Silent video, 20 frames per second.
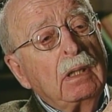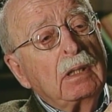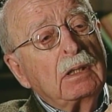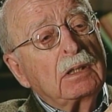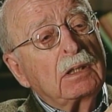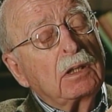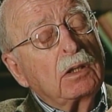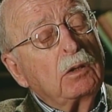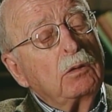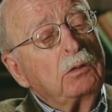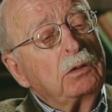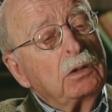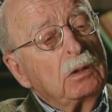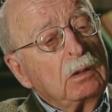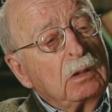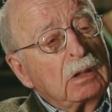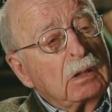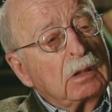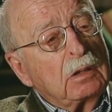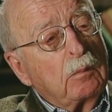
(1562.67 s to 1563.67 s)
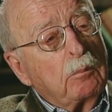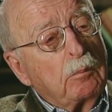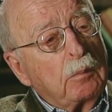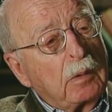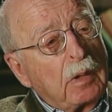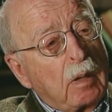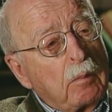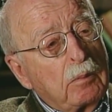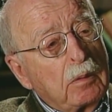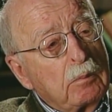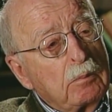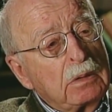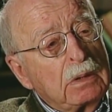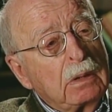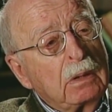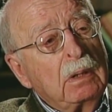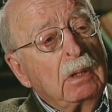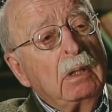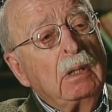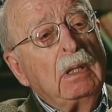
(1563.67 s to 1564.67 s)
solution to some
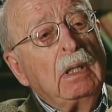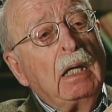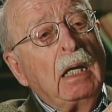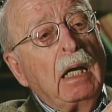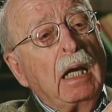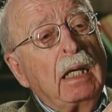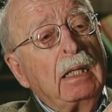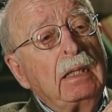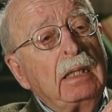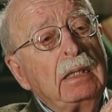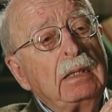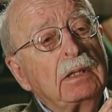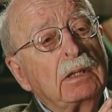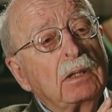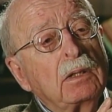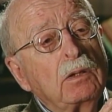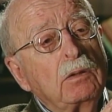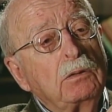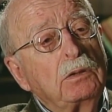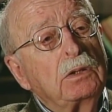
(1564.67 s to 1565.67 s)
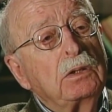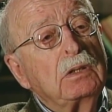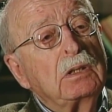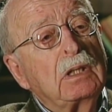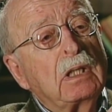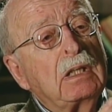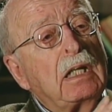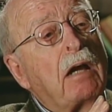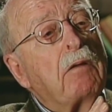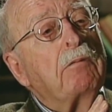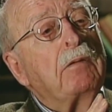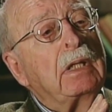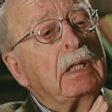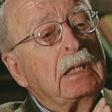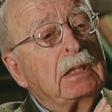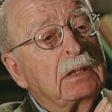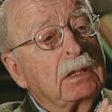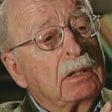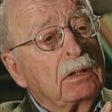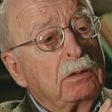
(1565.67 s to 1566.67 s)
problems, and these solutions are not
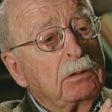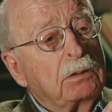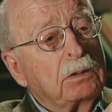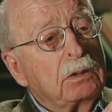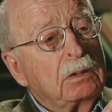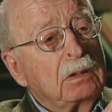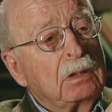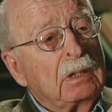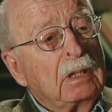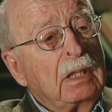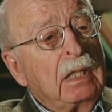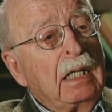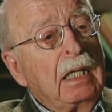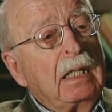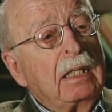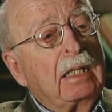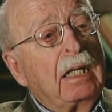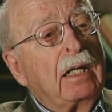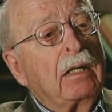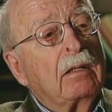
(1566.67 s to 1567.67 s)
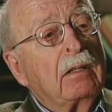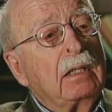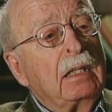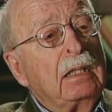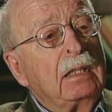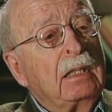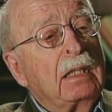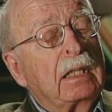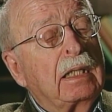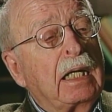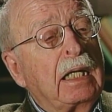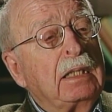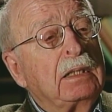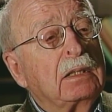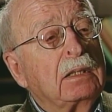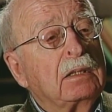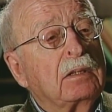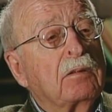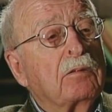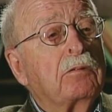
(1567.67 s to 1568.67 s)
really solutions, they are
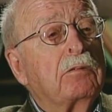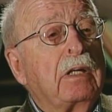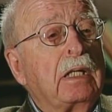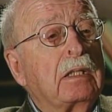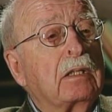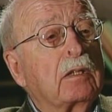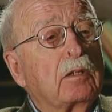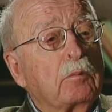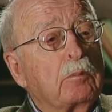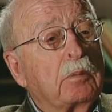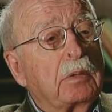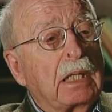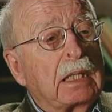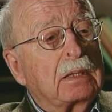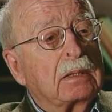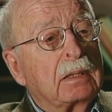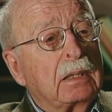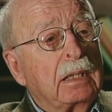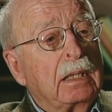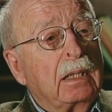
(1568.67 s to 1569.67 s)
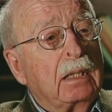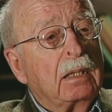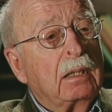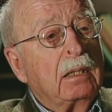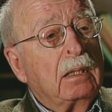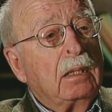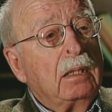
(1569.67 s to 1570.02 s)
indications of greater complexity.